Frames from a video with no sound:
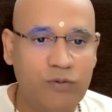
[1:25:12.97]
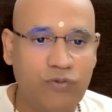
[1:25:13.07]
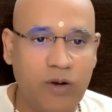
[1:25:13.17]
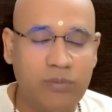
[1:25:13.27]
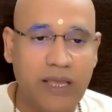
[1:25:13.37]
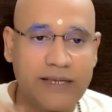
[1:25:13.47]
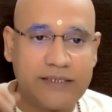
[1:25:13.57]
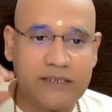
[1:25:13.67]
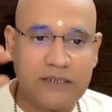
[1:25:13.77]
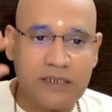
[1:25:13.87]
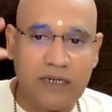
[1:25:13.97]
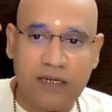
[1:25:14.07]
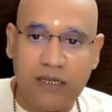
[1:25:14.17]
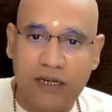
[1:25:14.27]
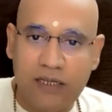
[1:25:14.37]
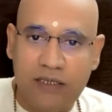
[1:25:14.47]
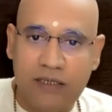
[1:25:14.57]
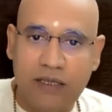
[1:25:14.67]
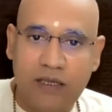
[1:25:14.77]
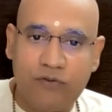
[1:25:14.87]
From
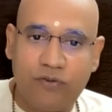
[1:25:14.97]
externally,